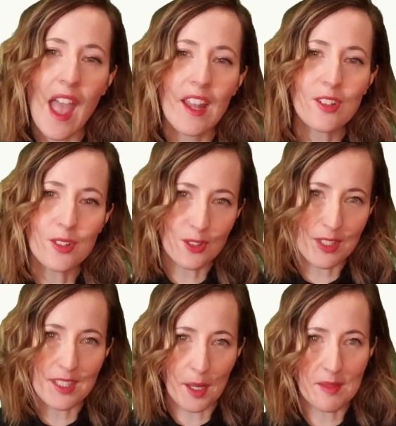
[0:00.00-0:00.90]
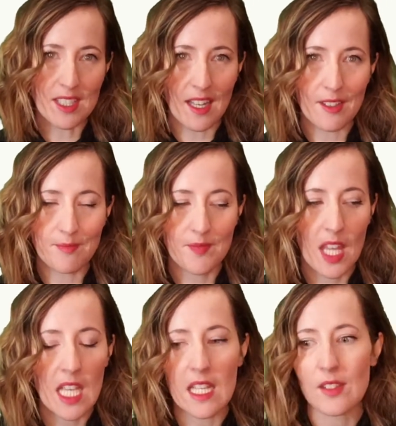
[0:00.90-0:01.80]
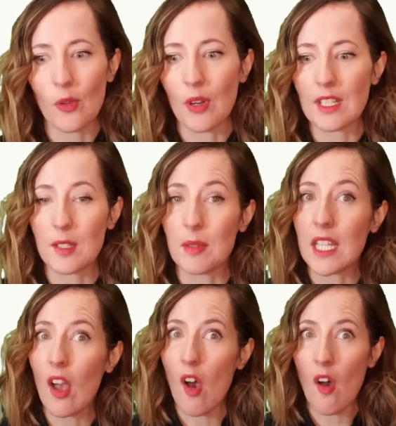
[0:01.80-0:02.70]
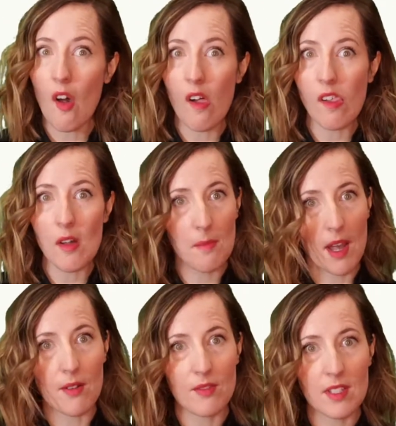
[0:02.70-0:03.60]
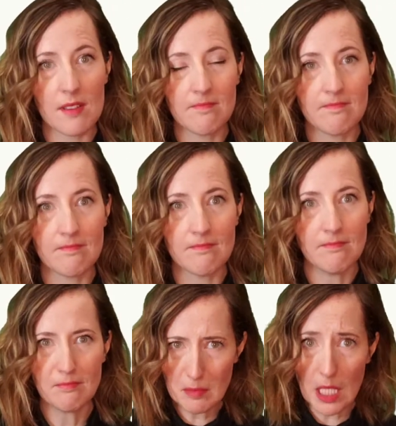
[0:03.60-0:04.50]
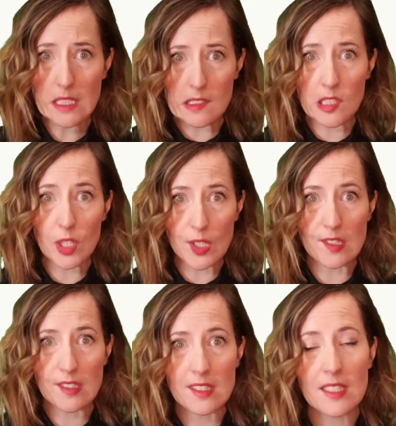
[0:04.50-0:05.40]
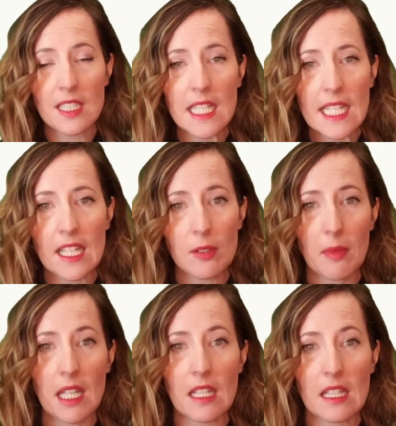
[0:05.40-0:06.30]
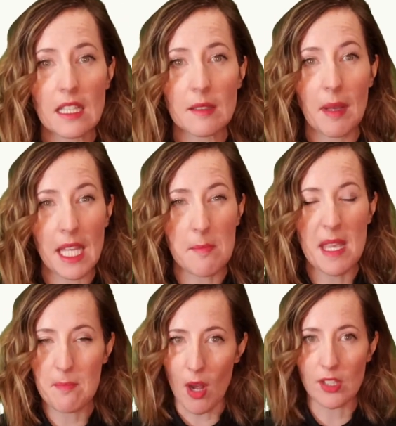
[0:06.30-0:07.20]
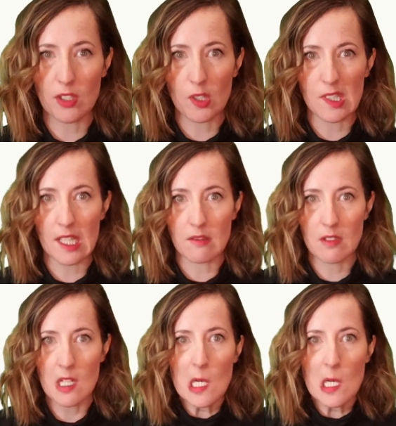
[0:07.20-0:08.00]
And our story time today is going to be all about monsters. Can you make a big monster sound?